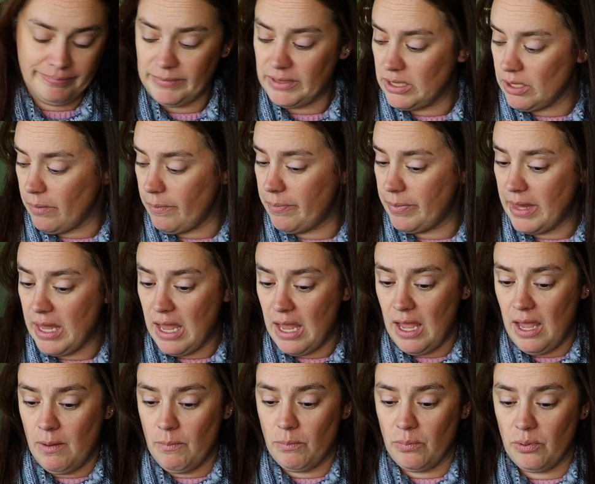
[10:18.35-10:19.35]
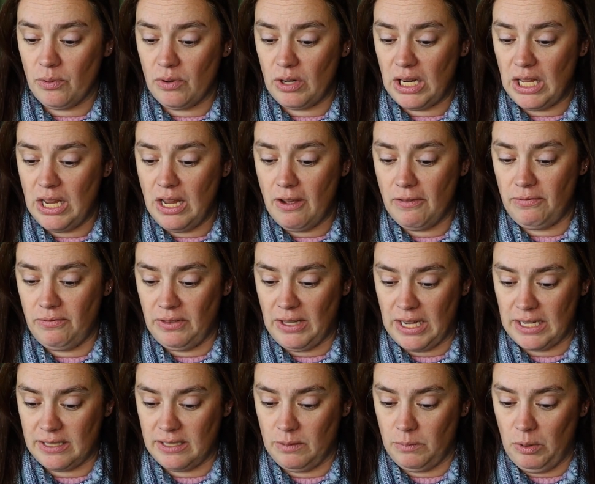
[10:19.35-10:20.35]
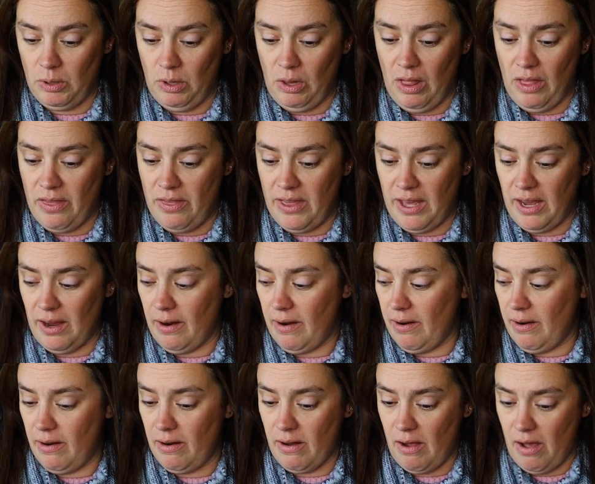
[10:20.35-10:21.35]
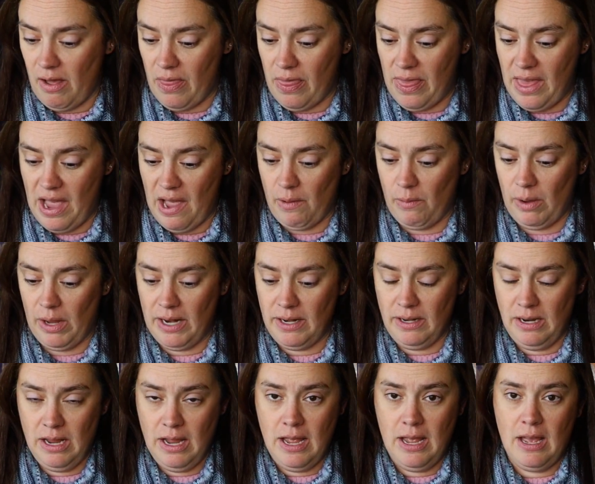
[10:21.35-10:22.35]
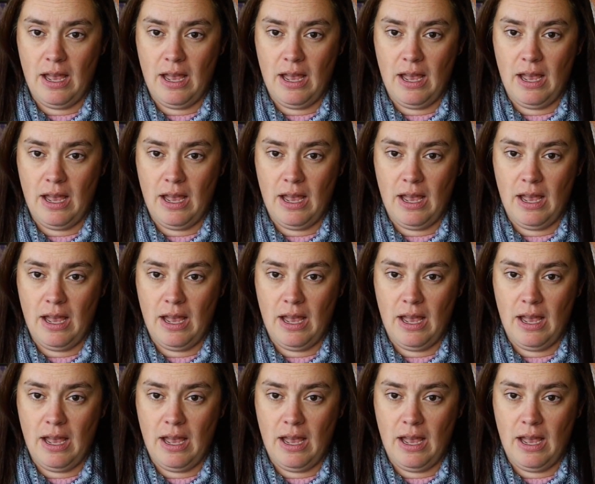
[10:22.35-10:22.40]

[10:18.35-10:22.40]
So pretty flexible there on that one.